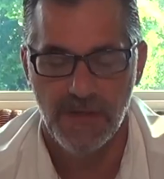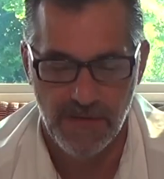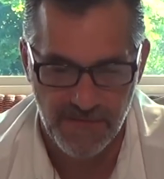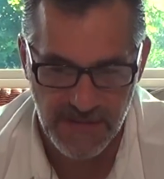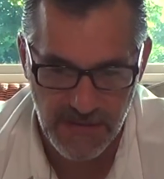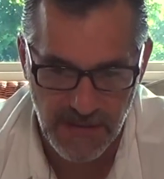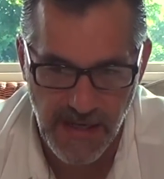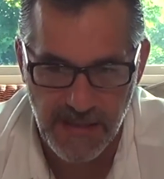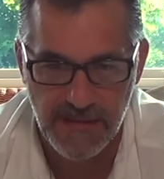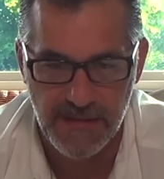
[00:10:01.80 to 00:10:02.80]
that you've seen a
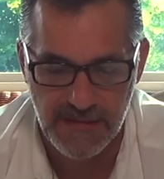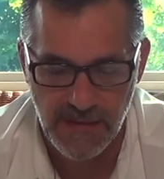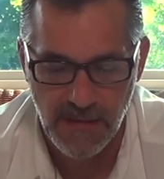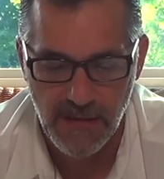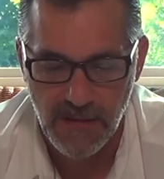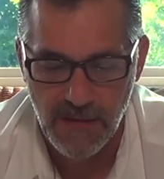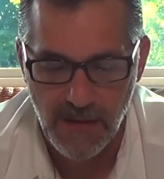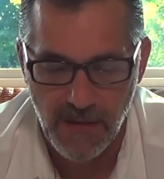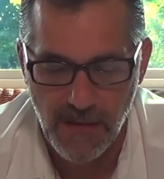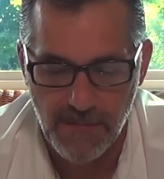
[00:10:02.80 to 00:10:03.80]
lot of these
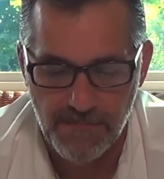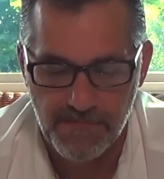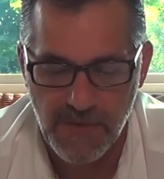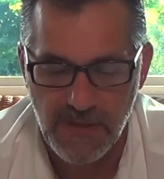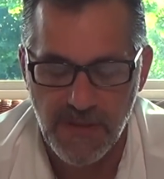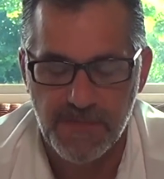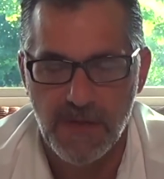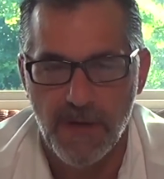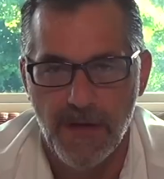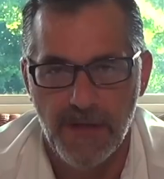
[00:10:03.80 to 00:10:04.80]
clips
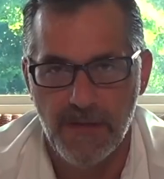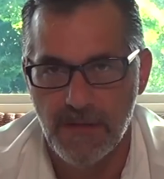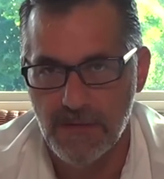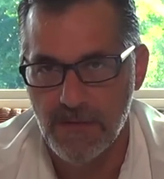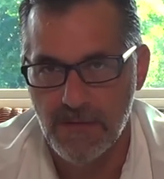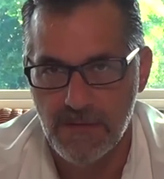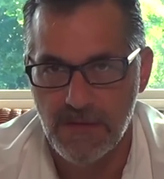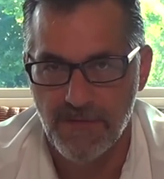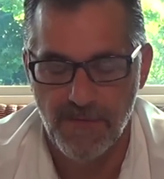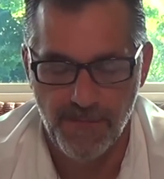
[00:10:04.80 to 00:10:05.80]
already and
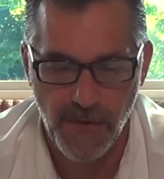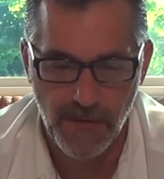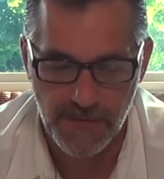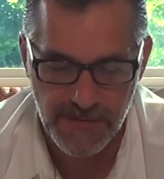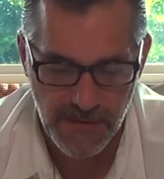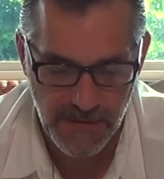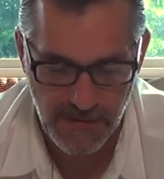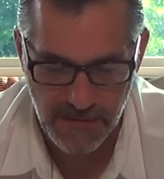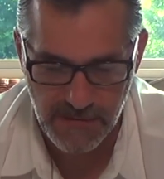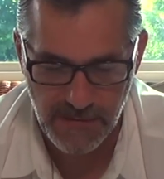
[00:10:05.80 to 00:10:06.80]
different posts that
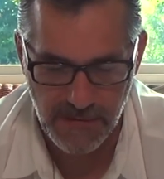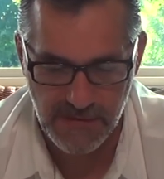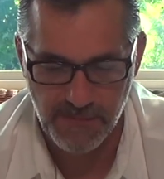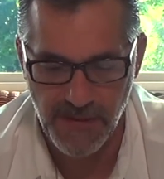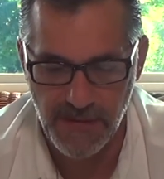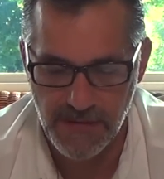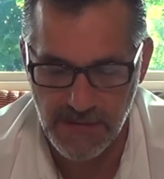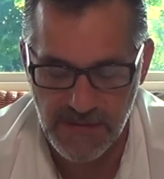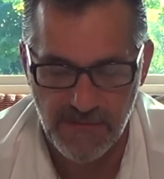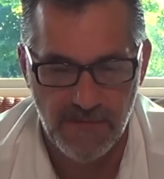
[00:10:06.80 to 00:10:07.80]
explain
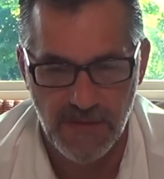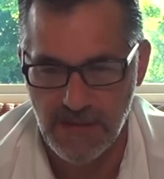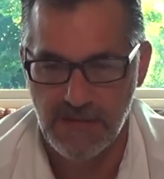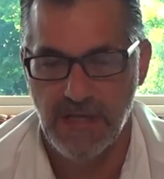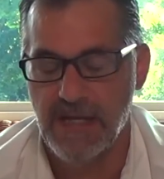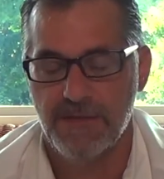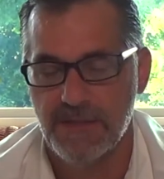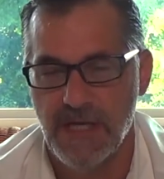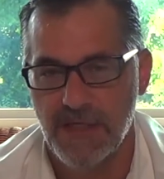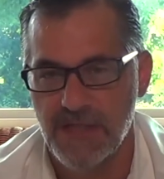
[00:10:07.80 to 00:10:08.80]
this. Even like Dr.
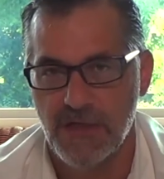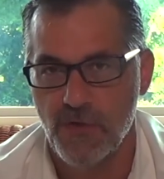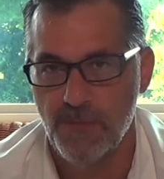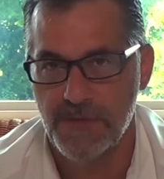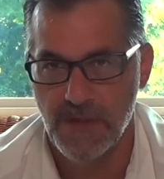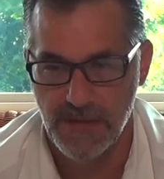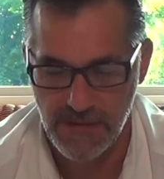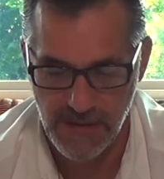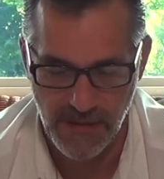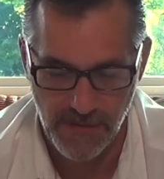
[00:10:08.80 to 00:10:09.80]
Sanjay Gupta
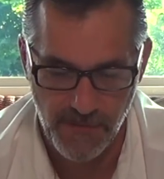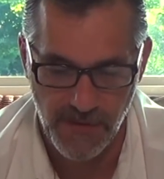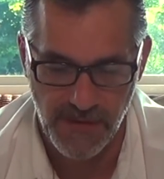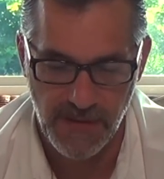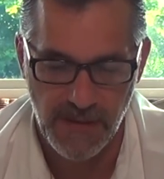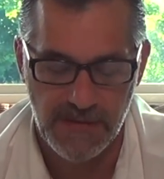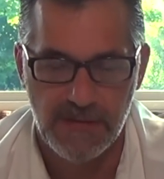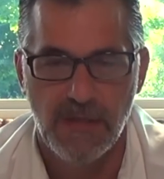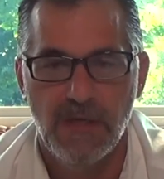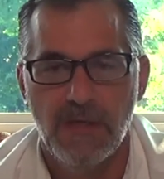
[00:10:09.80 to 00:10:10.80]
did a really
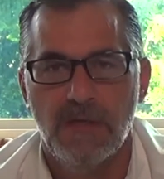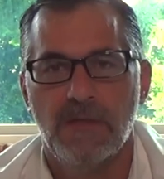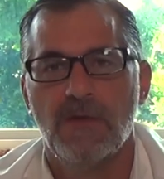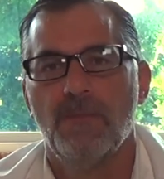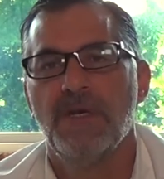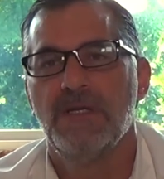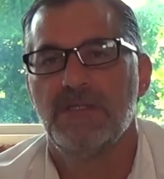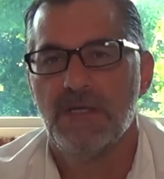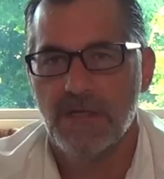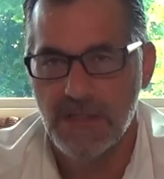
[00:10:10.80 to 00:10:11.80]
nice little
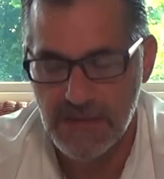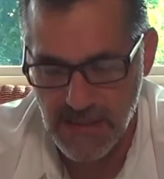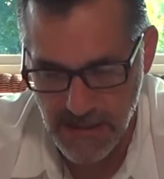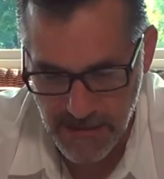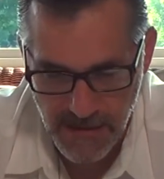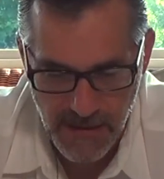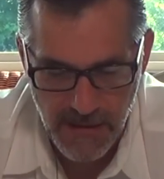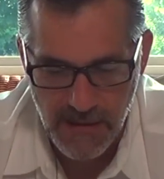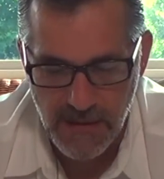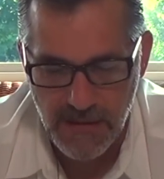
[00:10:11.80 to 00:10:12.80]
mini-series on,
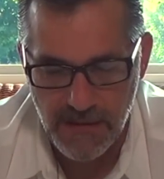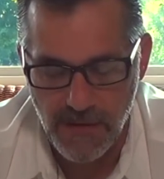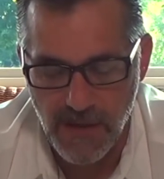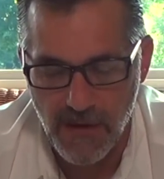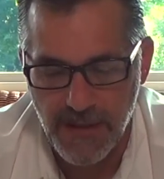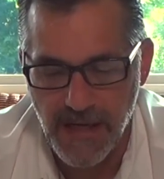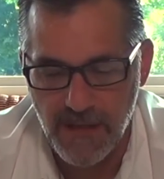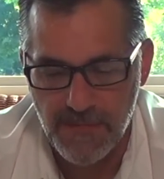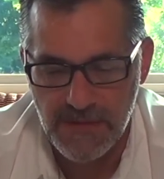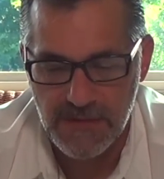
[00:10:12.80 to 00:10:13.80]
how
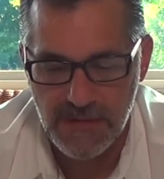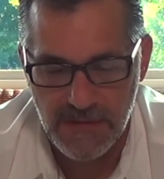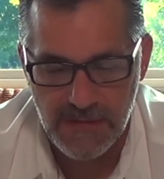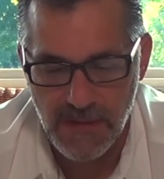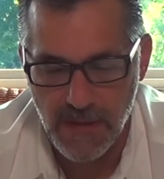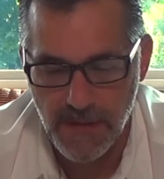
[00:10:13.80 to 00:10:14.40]
cannabis is